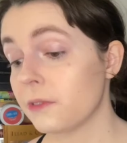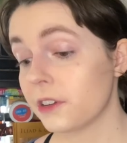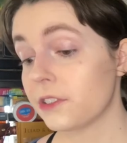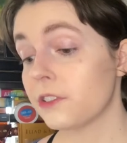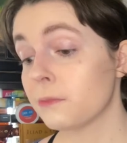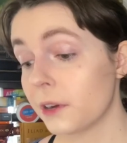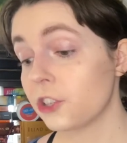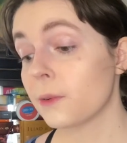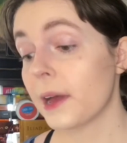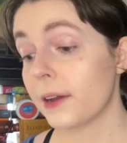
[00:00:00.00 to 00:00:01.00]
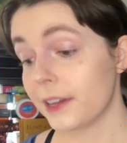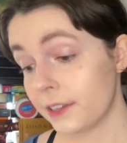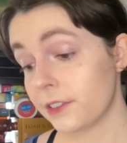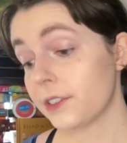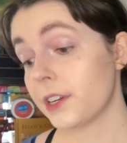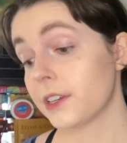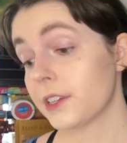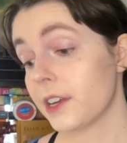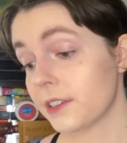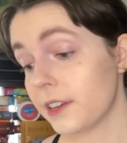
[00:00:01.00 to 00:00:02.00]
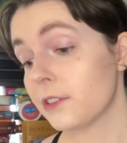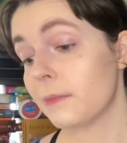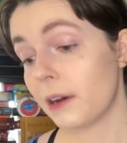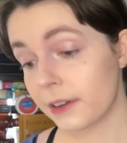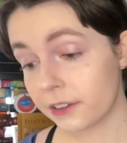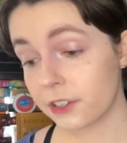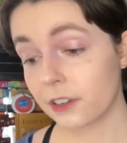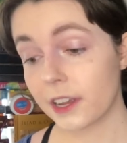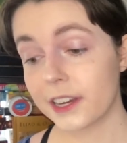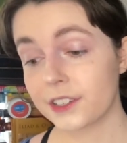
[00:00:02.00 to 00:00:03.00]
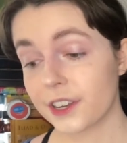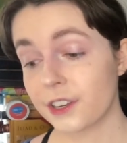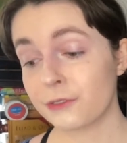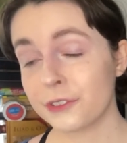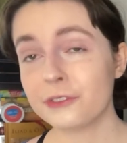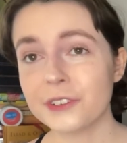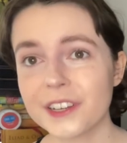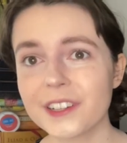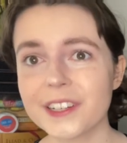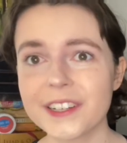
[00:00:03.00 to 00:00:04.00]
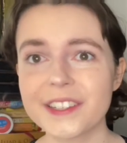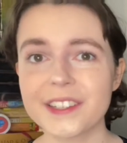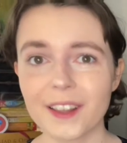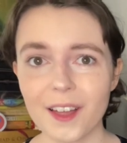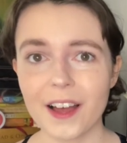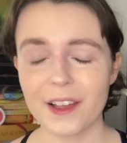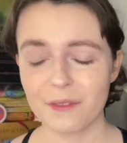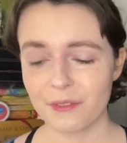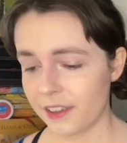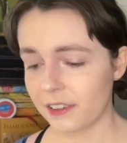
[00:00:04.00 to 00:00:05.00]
It's as much about instinct as it is about intellect, and if you feel it, it's alive.